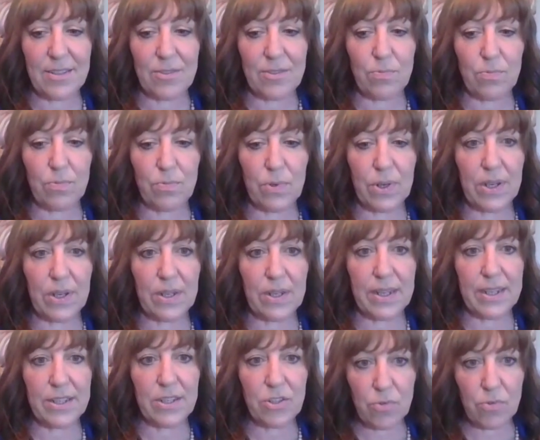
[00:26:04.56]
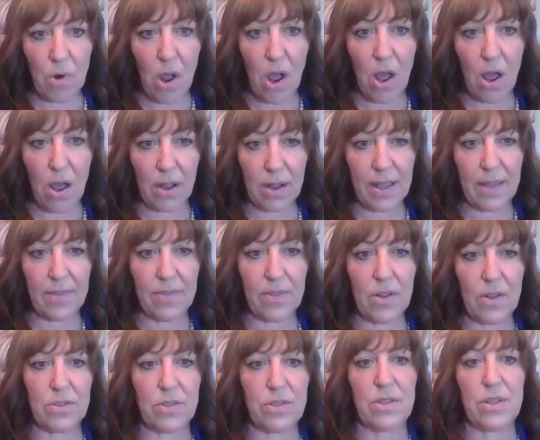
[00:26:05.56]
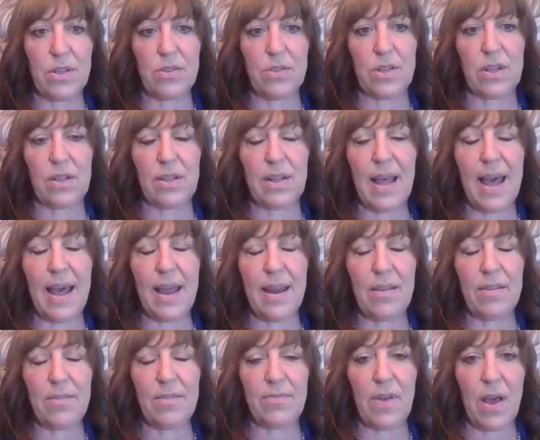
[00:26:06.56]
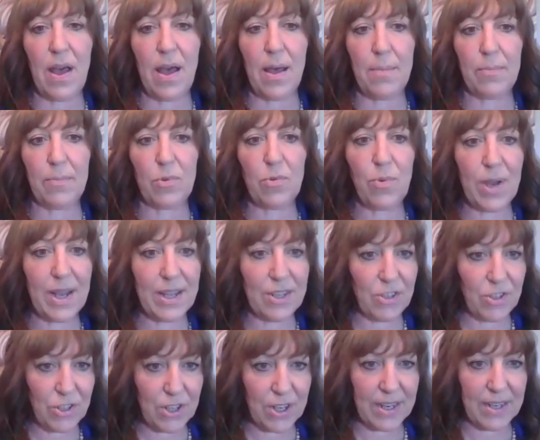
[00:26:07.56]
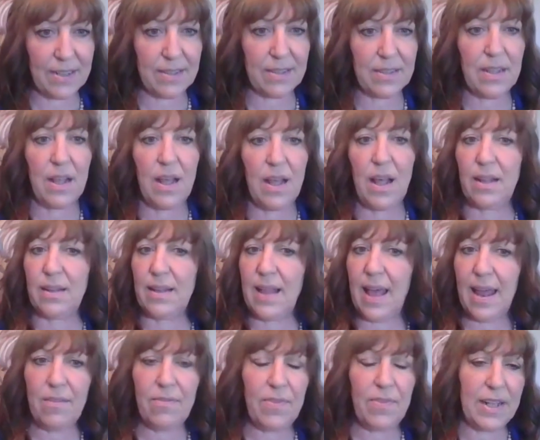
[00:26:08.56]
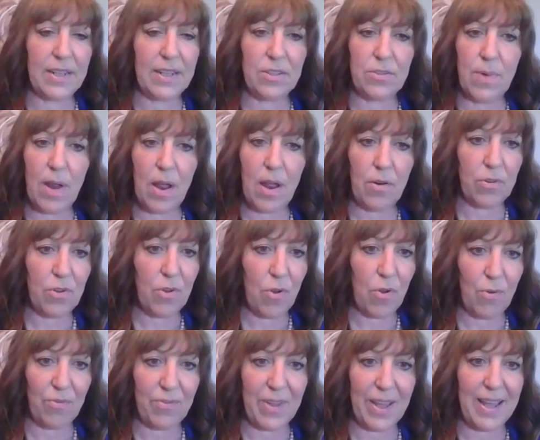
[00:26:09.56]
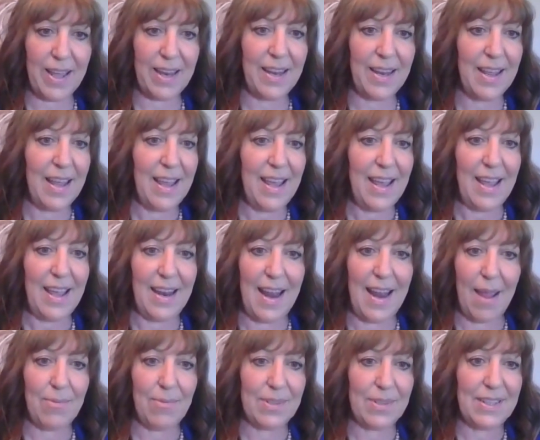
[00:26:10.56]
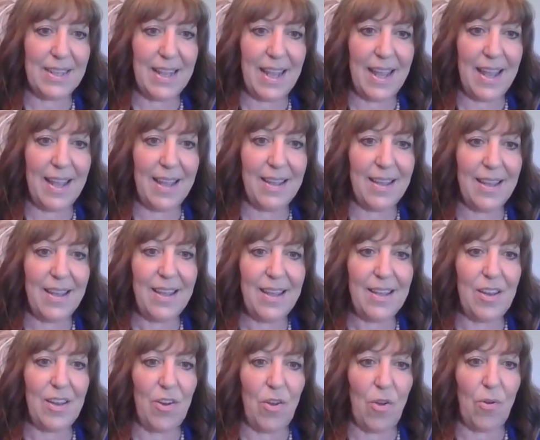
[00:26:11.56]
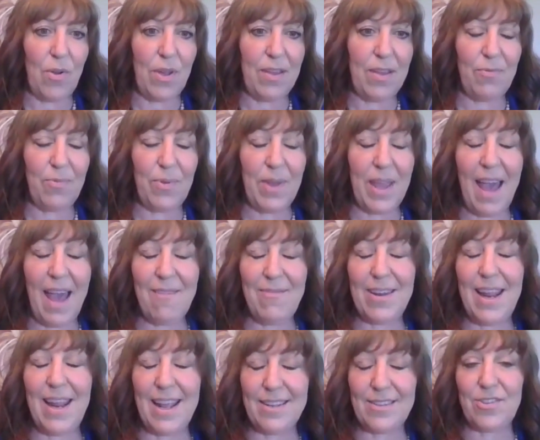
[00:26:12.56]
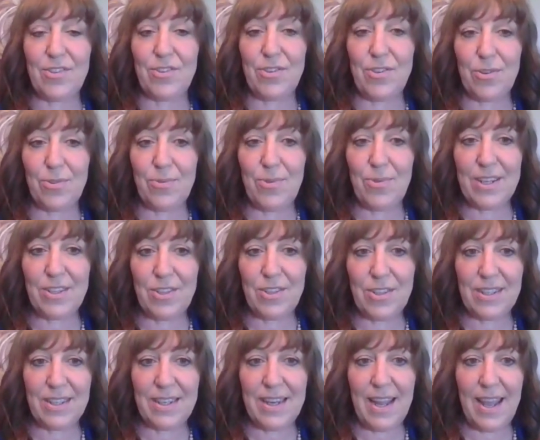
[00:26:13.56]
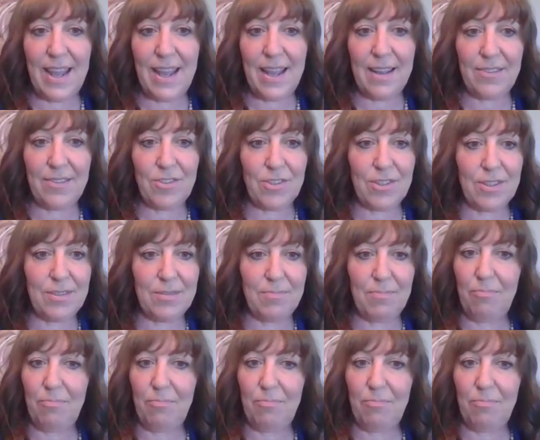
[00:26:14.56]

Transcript: really strong. There's a lot of questions, a lot of things around COVID. And I would say, if we haven't answered your question today, just